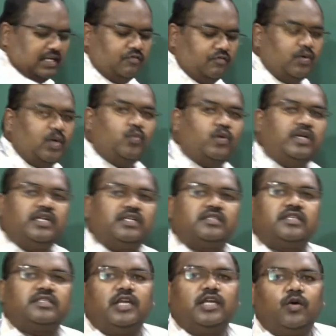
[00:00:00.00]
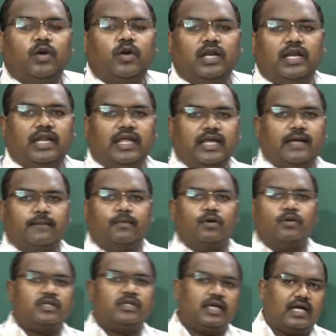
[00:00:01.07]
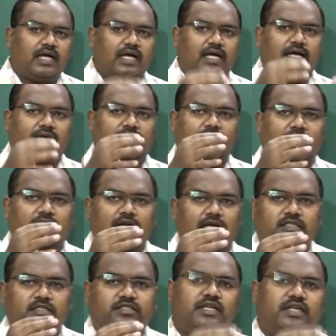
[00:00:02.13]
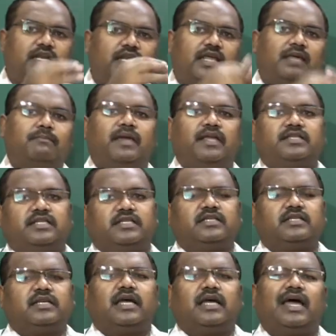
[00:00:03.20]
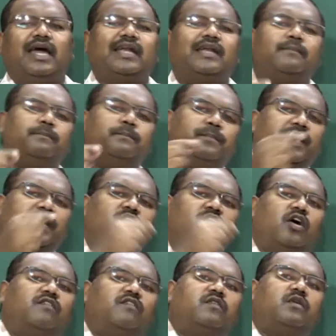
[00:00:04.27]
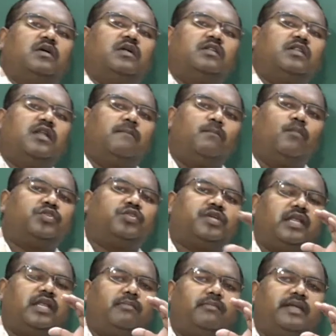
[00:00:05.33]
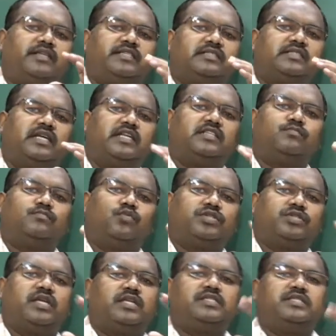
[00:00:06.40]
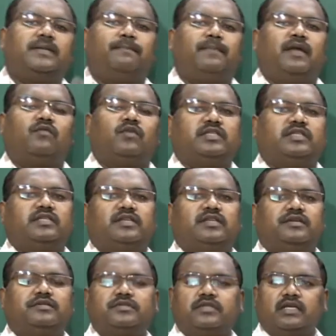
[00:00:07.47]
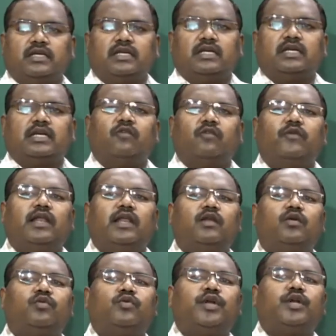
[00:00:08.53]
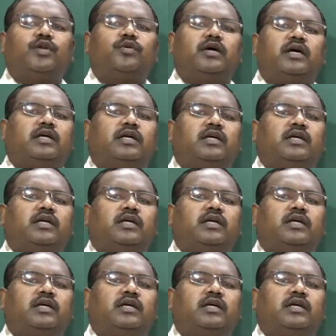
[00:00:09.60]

now we were discussing only about still images and a bit of the motion images, that is motion JPEG was discussed. Now we will look into